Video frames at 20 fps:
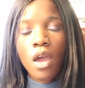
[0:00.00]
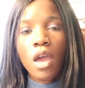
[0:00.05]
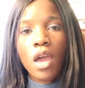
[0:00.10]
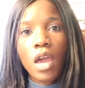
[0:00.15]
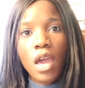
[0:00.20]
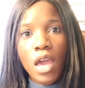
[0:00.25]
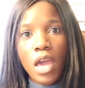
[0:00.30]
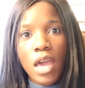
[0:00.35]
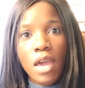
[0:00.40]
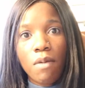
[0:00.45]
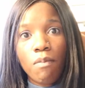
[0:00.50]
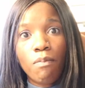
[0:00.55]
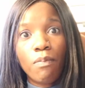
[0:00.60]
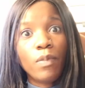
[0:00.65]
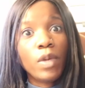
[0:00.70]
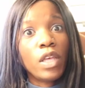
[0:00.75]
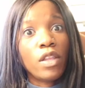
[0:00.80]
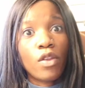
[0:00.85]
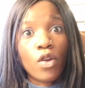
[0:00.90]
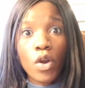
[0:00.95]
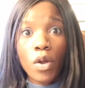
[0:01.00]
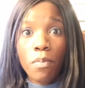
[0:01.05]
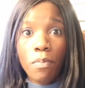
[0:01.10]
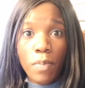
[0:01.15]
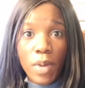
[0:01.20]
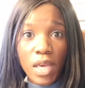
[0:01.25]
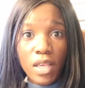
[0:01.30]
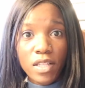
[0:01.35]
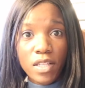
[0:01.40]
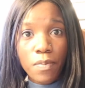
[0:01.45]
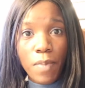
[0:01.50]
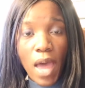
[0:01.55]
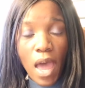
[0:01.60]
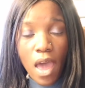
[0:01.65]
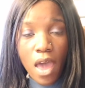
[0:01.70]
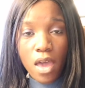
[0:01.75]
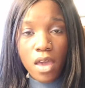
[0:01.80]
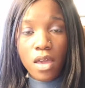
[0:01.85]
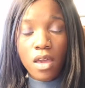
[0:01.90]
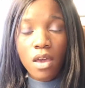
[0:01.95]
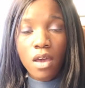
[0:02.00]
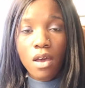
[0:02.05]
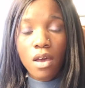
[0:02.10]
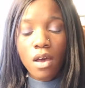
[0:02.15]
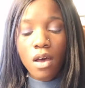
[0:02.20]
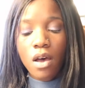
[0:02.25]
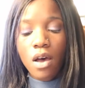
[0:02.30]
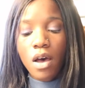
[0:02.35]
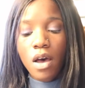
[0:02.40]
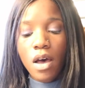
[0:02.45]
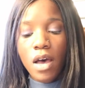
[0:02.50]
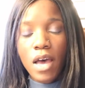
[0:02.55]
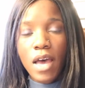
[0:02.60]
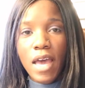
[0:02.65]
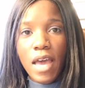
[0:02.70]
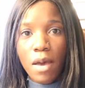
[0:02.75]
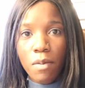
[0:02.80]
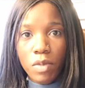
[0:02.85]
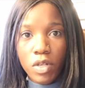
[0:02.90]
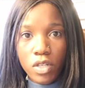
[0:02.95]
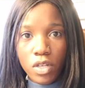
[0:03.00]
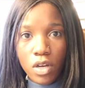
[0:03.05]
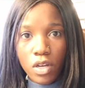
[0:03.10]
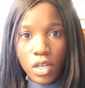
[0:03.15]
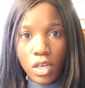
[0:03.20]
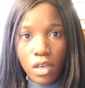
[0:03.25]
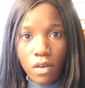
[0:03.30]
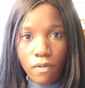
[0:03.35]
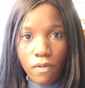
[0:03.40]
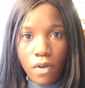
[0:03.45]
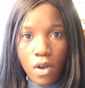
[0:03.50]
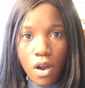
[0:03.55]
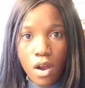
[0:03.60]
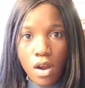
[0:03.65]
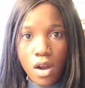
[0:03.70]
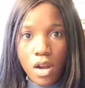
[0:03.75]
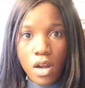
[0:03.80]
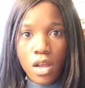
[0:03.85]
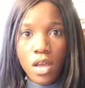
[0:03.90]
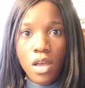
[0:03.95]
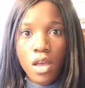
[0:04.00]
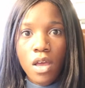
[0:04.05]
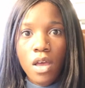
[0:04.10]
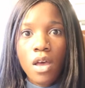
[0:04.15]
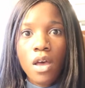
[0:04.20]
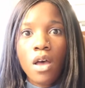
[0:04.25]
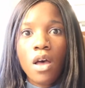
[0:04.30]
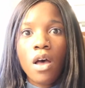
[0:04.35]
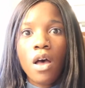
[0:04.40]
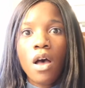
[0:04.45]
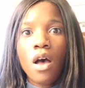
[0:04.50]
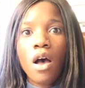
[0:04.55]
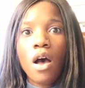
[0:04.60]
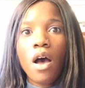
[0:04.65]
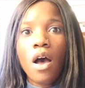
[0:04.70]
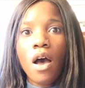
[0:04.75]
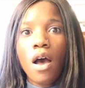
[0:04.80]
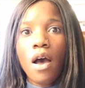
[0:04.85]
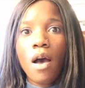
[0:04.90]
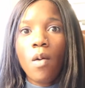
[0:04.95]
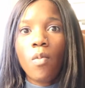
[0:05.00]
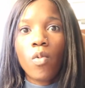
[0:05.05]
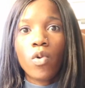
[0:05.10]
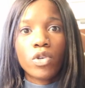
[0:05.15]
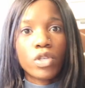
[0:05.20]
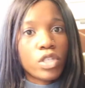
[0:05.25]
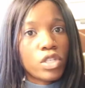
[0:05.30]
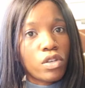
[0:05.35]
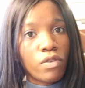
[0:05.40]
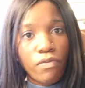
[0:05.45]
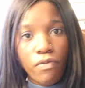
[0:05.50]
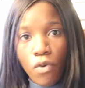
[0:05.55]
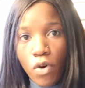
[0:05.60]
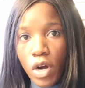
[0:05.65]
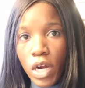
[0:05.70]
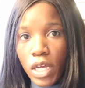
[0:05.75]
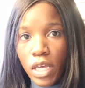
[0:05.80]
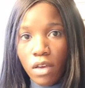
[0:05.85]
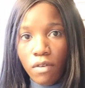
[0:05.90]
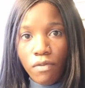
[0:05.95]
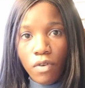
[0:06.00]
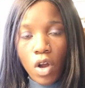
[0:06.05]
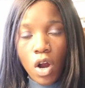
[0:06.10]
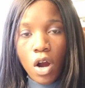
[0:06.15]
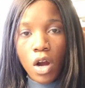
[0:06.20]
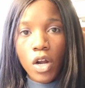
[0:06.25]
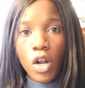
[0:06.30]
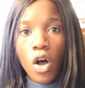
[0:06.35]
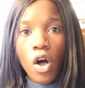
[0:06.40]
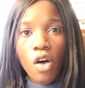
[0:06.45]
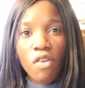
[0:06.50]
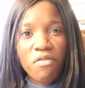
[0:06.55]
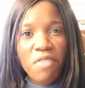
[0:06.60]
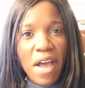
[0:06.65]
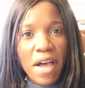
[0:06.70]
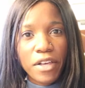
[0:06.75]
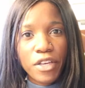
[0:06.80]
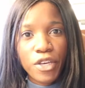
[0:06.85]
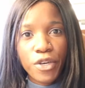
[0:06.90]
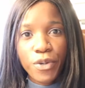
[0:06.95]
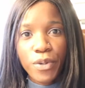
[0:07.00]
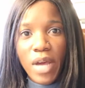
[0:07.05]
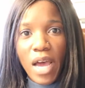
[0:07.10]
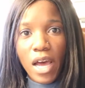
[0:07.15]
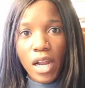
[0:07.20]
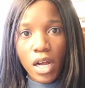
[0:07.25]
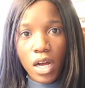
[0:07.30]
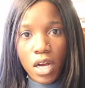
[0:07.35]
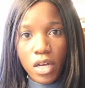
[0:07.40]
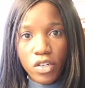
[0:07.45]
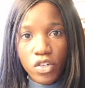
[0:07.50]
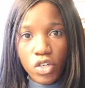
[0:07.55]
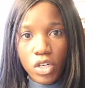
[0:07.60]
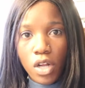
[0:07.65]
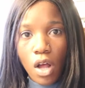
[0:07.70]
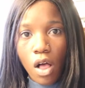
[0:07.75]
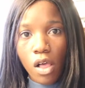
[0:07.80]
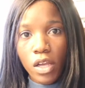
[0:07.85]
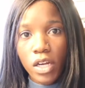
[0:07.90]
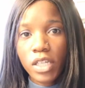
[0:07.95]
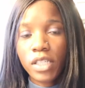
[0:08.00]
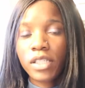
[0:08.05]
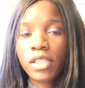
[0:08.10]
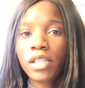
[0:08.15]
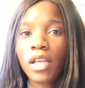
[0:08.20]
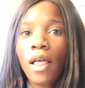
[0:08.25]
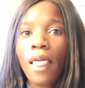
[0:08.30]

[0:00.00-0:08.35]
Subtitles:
either a base bag, Amazon gift card, Sephora gift card, all valued at $100,